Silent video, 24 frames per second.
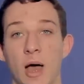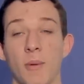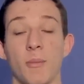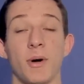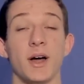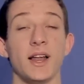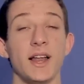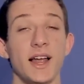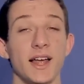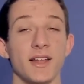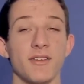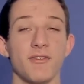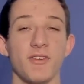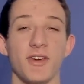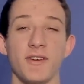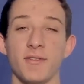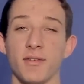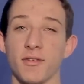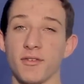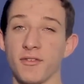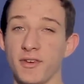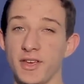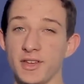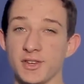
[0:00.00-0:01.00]
And my last
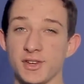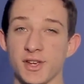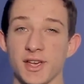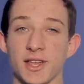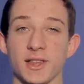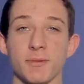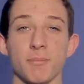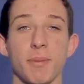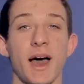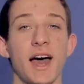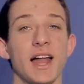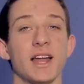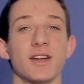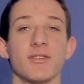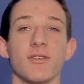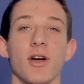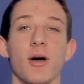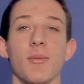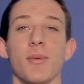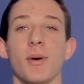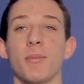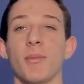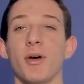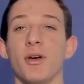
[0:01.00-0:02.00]
favourite feature is
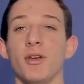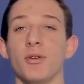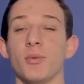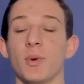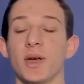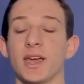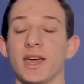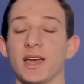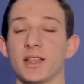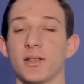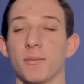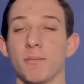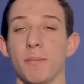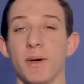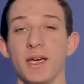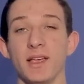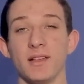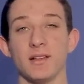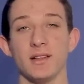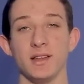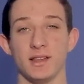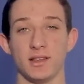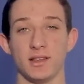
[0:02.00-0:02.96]
panorama mode, where you get to basically